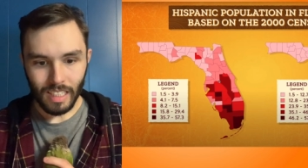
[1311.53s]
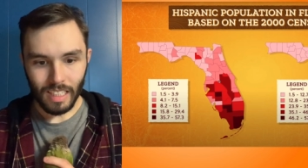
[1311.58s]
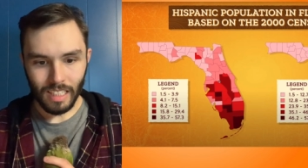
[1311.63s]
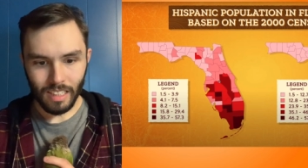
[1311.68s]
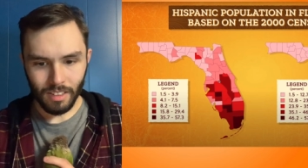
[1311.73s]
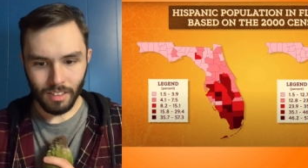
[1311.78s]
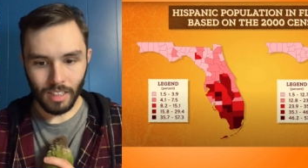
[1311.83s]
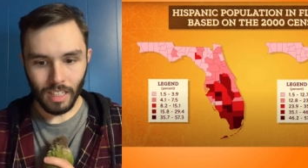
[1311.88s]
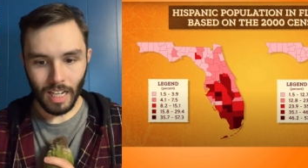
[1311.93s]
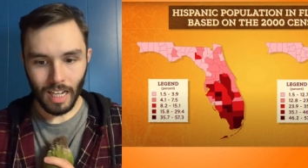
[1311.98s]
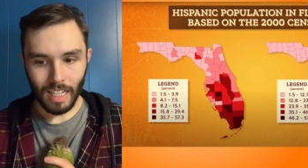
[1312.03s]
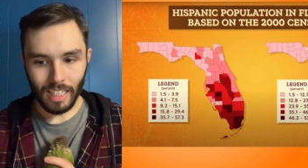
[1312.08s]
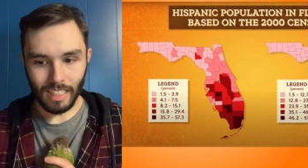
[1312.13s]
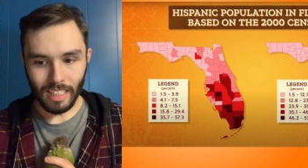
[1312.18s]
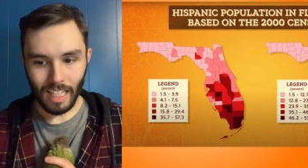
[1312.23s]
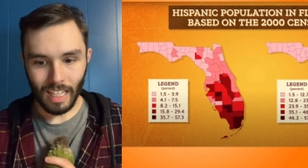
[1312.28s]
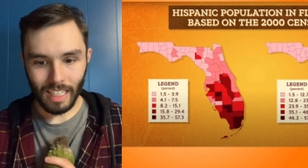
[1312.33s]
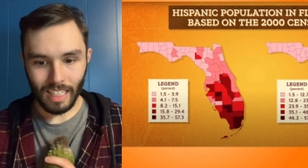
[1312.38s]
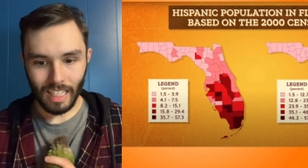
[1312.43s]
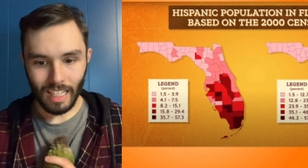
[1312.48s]
Okay,
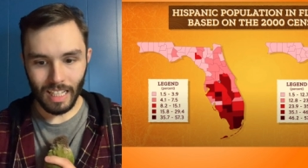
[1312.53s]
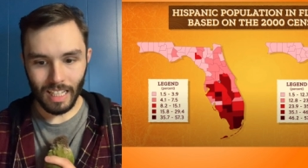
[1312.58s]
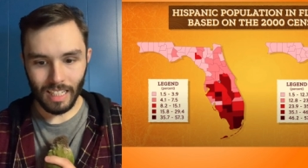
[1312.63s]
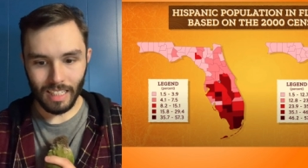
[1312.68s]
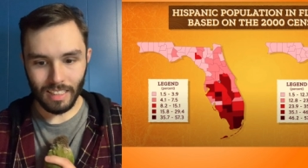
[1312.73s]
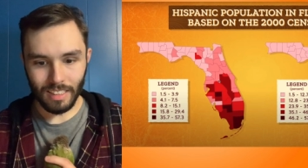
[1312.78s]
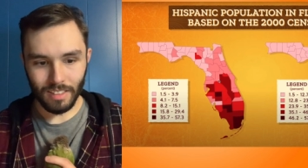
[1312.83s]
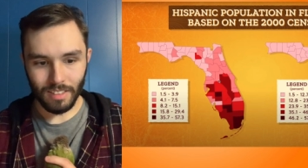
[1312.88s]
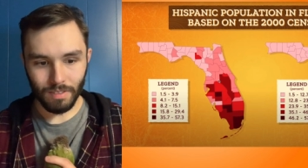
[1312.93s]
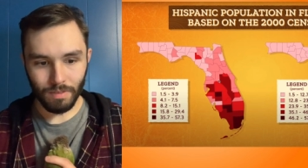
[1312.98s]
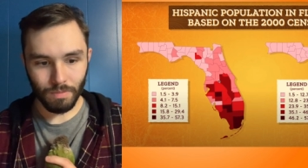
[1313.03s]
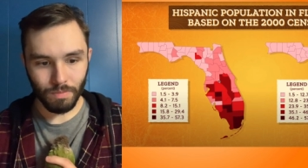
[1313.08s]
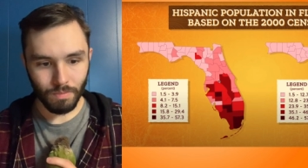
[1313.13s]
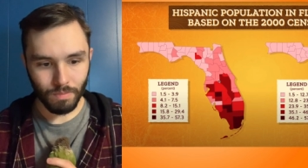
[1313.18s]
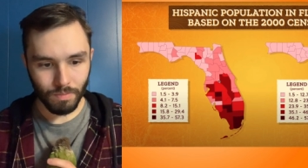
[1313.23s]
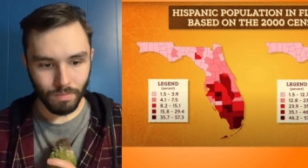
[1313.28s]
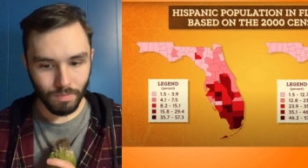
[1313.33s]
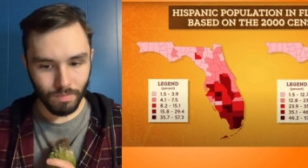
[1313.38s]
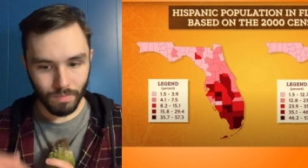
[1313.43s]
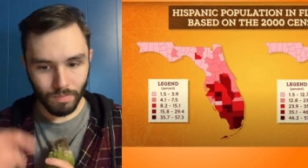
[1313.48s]
like it.
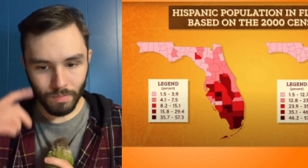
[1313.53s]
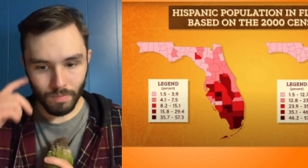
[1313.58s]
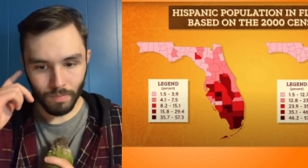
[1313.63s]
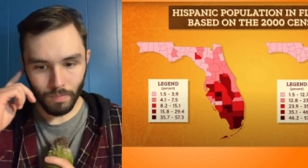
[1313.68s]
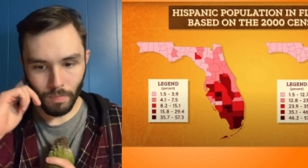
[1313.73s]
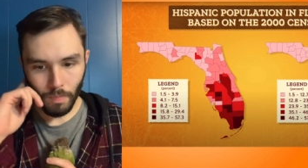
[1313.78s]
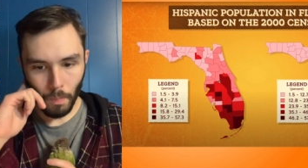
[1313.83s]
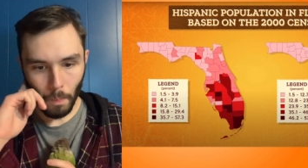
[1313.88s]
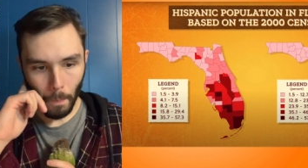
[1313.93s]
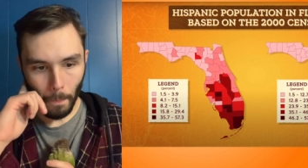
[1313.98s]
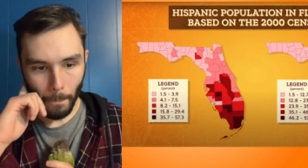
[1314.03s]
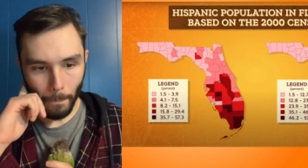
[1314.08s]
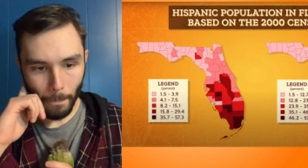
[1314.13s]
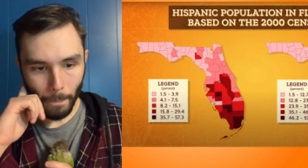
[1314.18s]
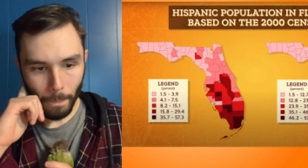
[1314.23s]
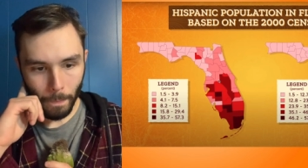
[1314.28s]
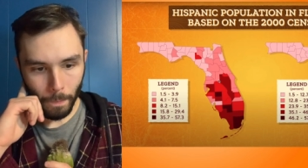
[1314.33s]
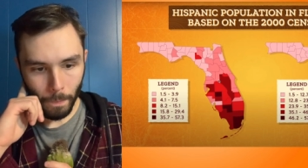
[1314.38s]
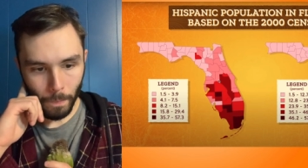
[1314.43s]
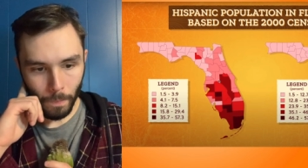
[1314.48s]
Hmm.
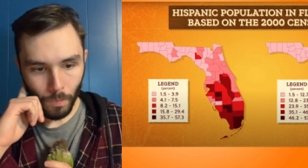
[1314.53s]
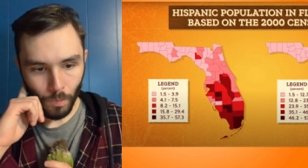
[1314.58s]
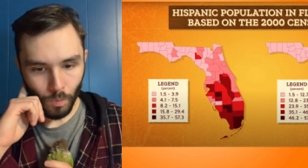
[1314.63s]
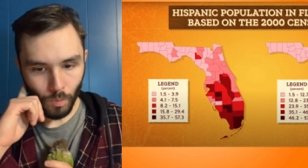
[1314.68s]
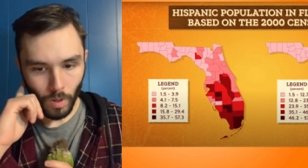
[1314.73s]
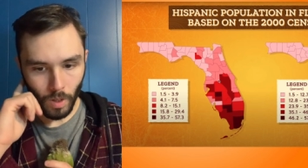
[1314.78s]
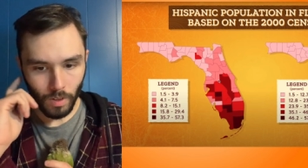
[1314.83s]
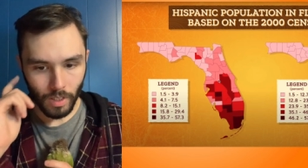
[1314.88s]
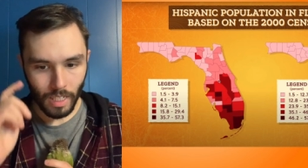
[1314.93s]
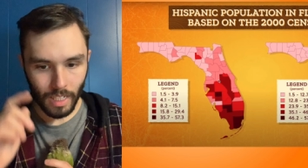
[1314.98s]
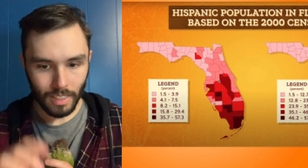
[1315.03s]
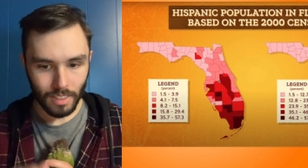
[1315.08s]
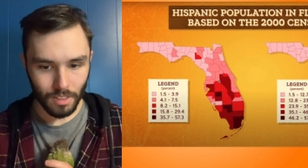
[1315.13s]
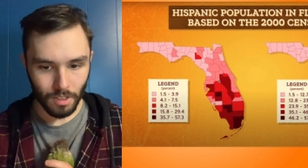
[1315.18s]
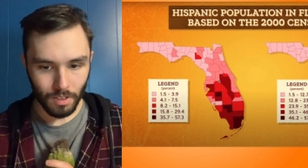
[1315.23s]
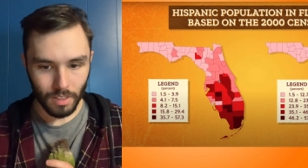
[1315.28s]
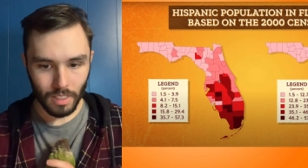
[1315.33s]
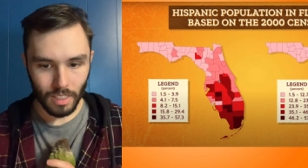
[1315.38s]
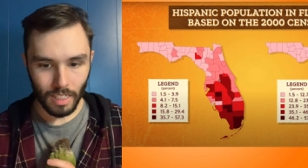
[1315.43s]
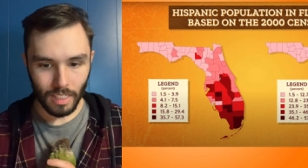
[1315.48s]
Okay,
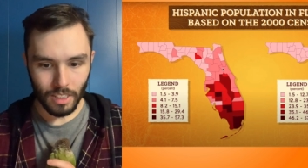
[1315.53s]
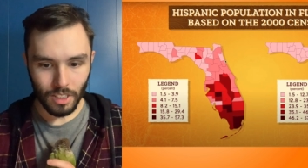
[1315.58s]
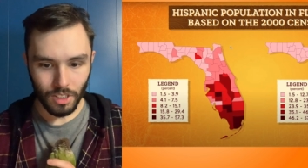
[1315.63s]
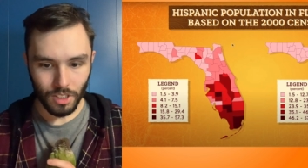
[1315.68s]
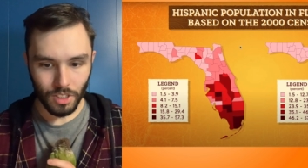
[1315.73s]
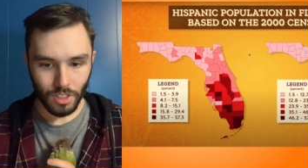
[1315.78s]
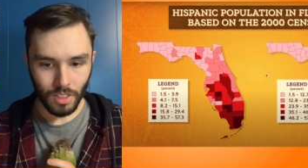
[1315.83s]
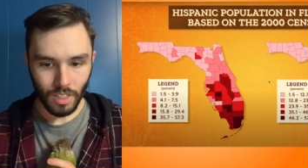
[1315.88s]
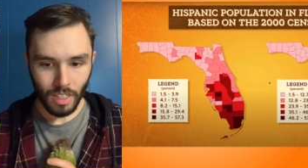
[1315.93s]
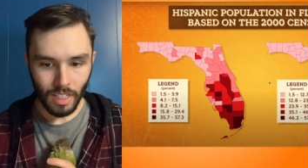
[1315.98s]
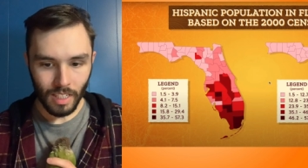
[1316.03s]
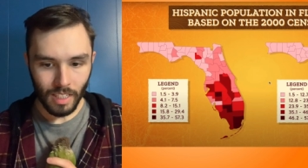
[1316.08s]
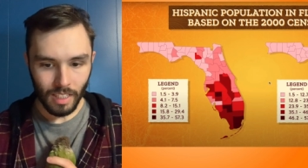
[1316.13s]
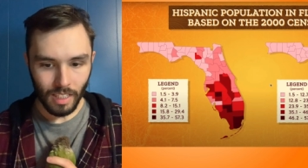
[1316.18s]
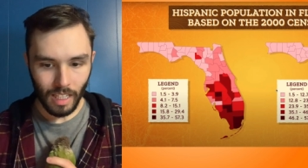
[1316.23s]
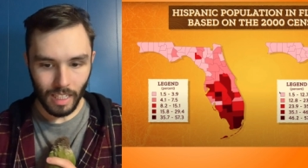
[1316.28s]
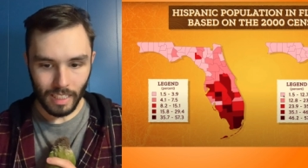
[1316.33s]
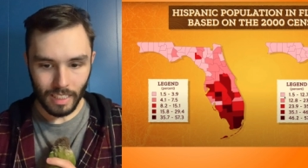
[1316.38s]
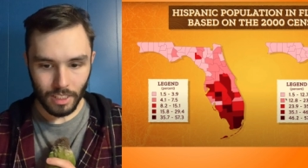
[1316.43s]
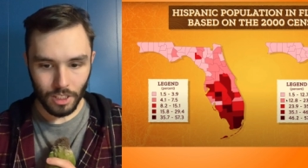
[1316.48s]
so it, it just
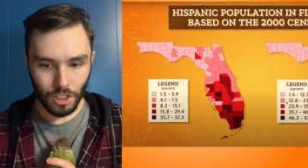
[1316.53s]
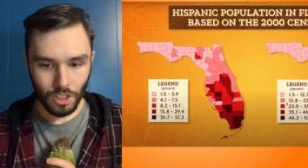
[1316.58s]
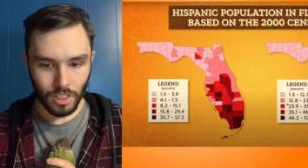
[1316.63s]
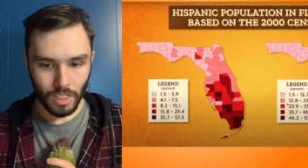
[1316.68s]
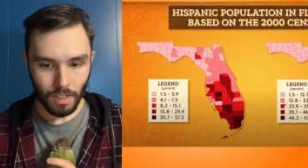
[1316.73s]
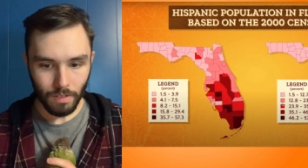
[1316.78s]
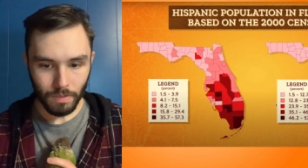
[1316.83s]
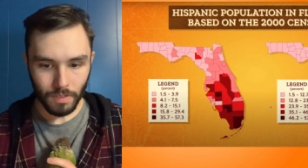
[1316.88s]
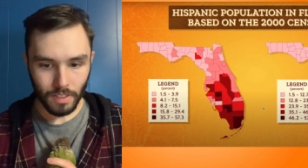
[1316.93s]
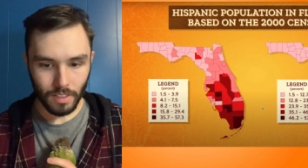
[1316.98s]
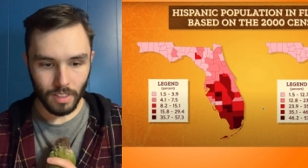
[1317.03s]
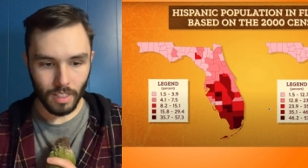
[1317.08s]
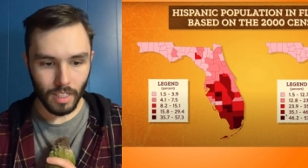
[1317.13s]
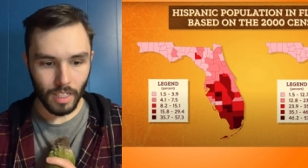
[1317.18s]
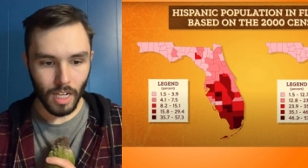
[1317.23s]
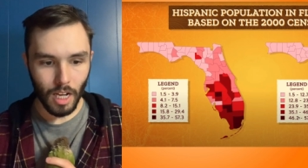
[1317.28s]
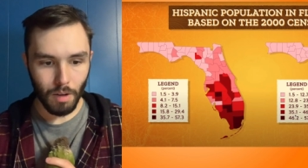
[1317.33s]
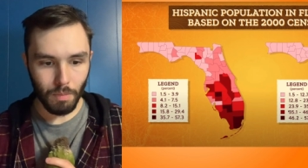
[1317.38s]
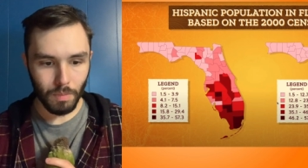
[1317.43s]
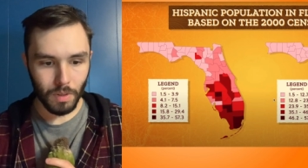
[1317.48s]
like shifts the
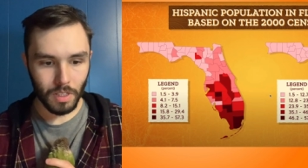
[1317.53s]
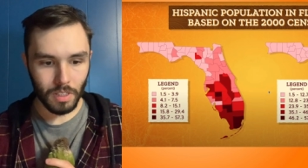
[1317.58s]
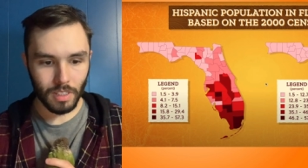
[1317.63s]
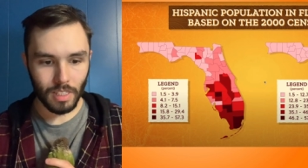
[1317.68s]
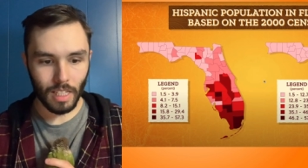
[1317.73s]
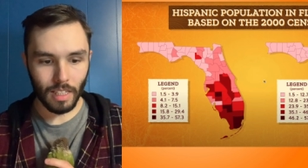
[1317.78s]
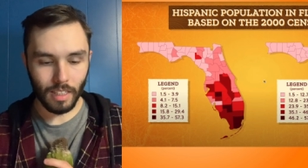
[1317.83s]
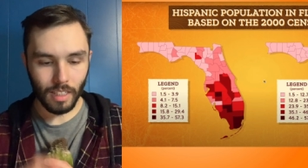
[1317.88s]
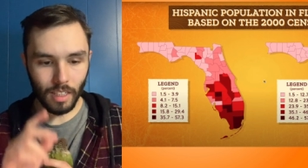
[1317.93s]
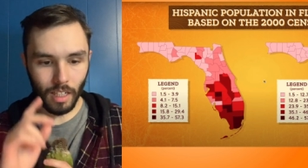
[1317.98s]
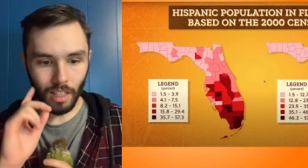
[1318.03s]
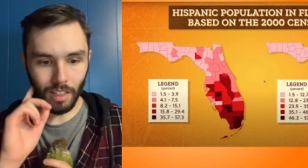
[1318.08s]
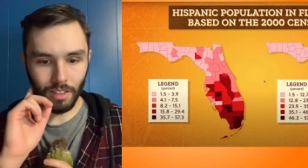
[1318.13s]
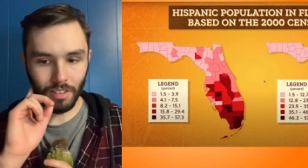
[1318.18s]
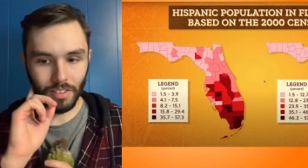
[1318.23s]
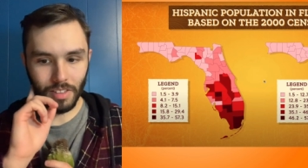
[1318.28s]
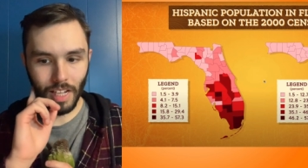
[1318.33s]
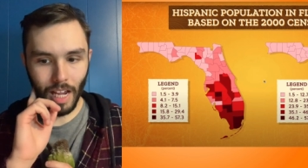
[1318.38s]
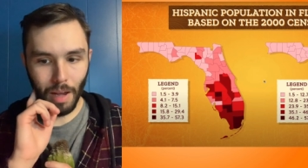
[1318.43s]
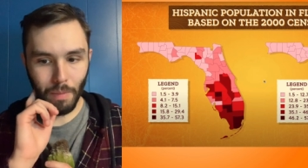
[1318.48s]
numbers that the
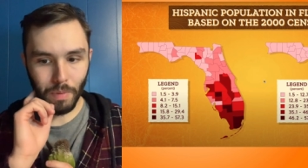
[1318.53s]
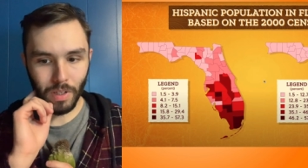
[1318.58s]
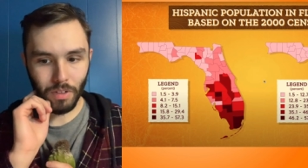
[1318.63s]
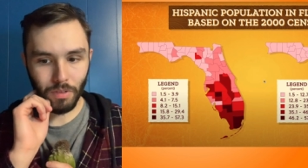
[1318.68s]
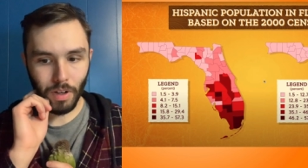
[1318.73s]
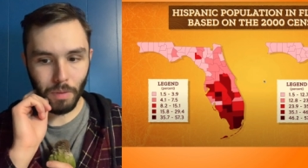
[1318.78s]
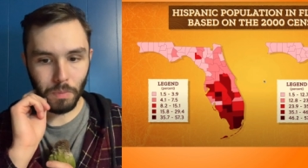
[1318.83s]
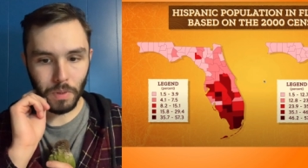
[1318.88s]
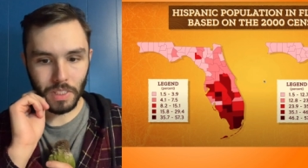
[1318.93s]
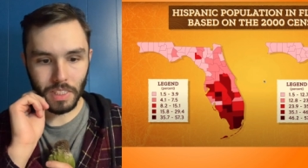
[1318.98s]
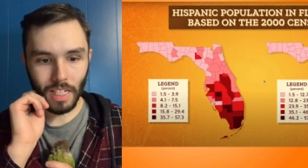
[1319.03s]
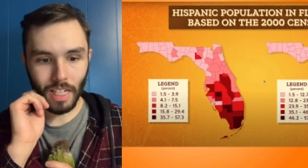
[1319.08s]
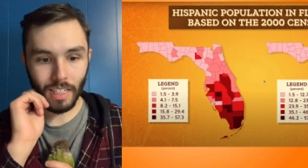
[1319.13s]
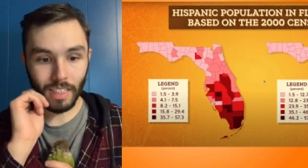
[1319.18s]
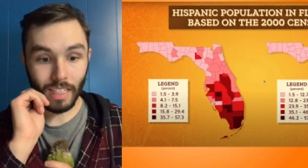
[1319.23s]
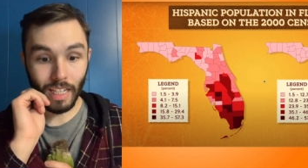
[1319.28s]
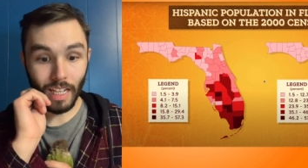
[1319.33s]
colors happen to represent.